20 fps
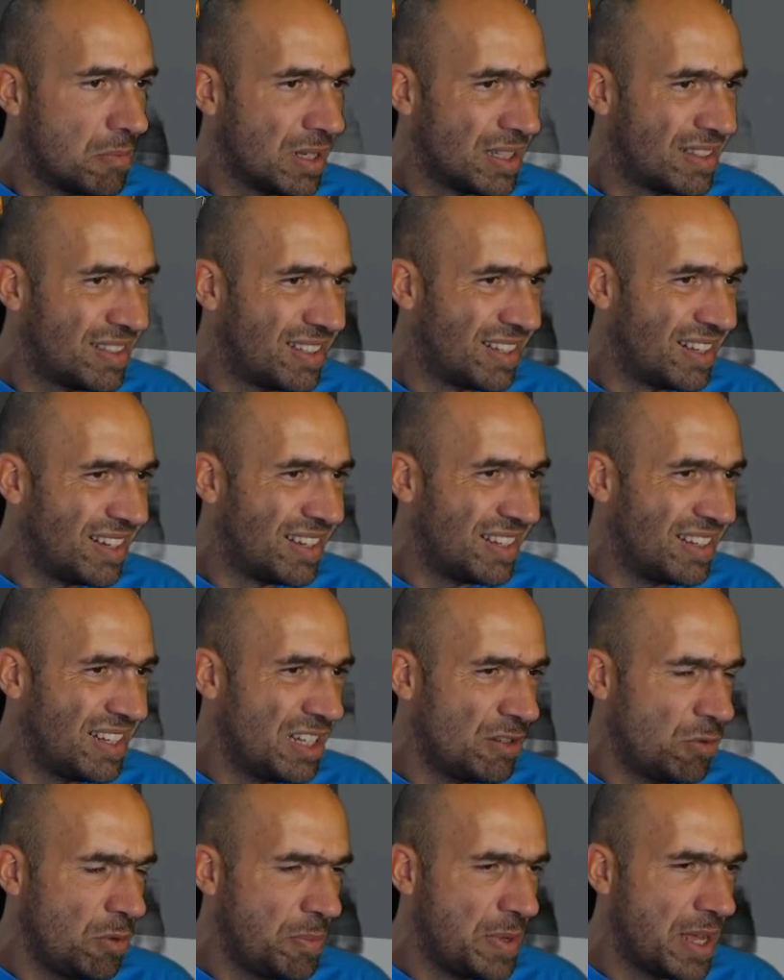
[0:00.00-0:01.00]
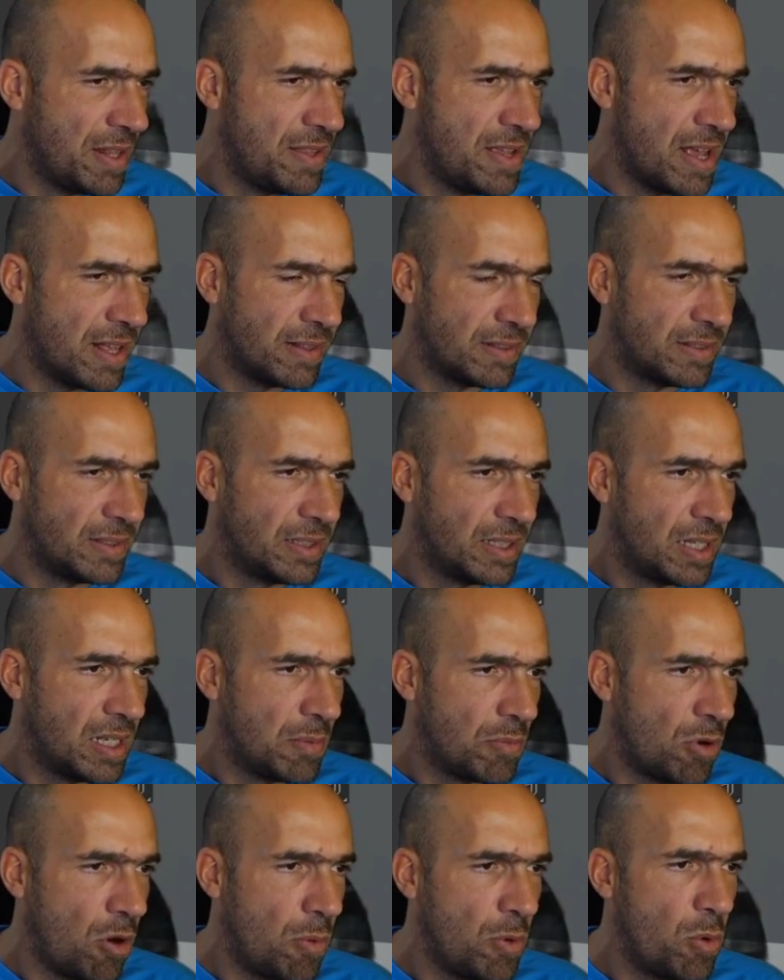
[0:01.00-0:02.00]
But this will be at the end.
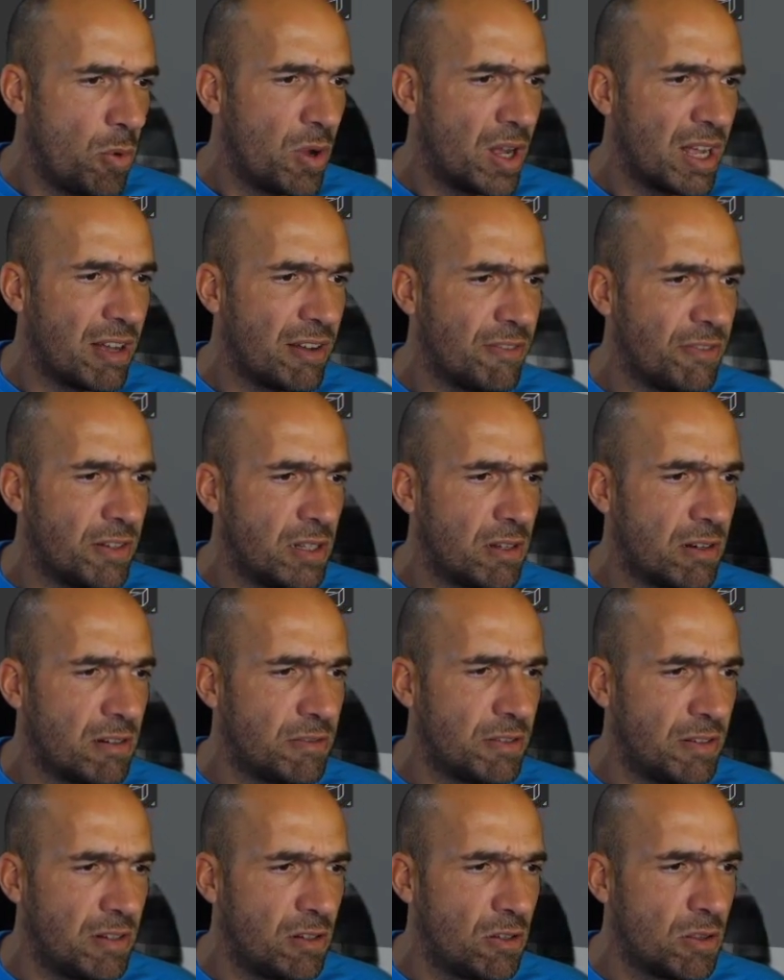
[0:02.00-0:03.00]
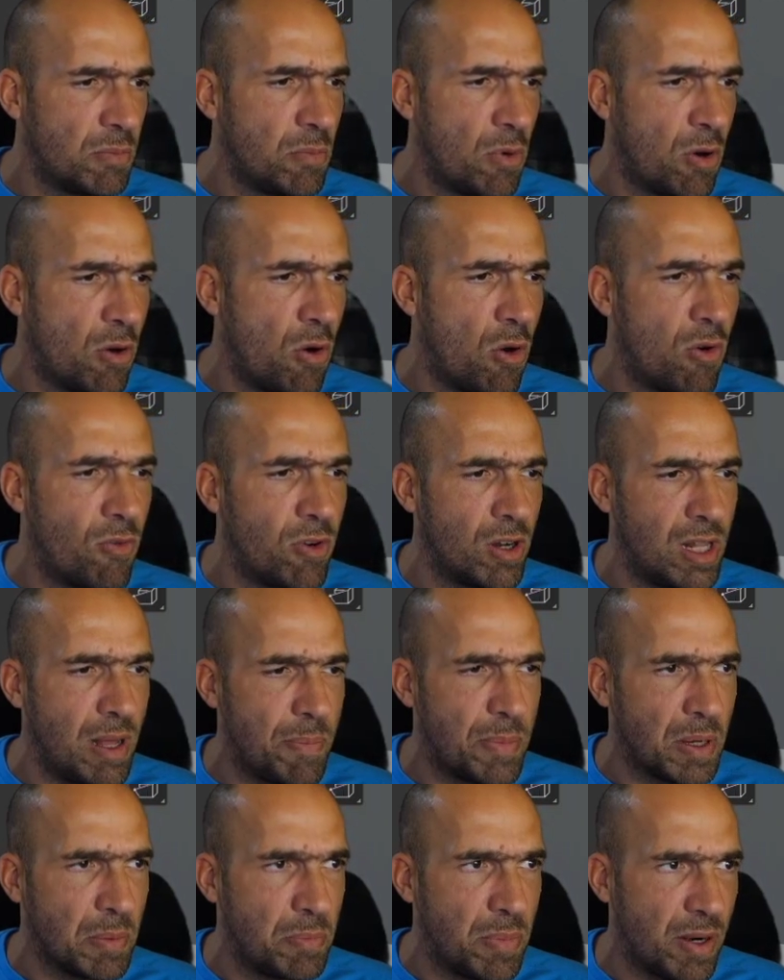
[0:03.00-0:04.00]
Probably we'll have a lot more
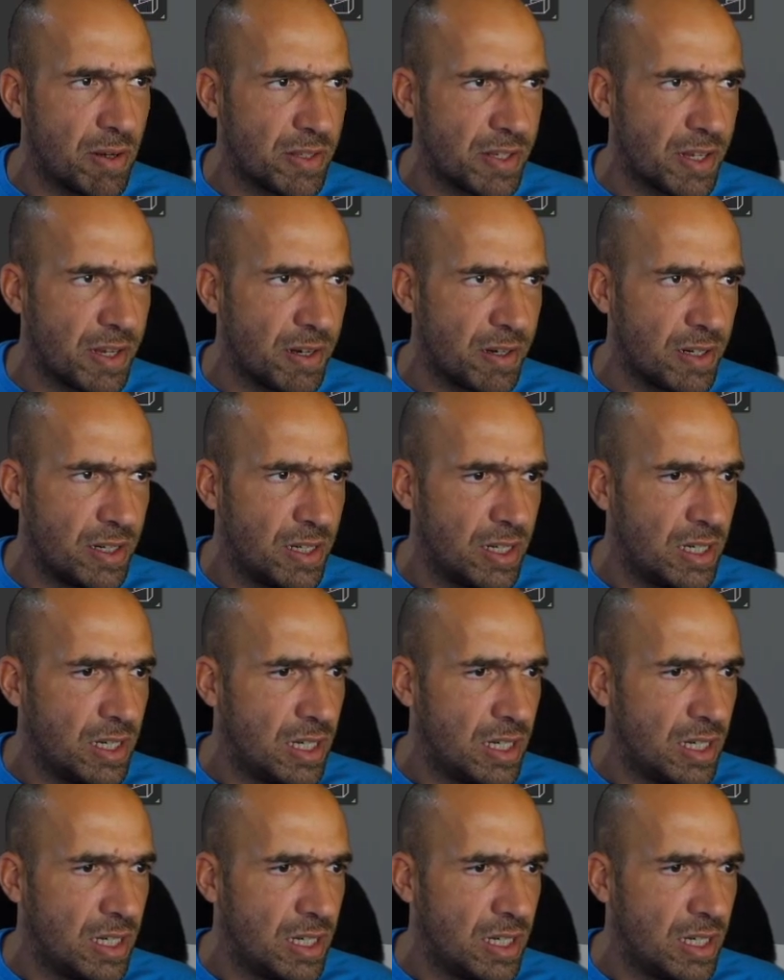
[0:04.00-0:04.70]
overlapping parts here.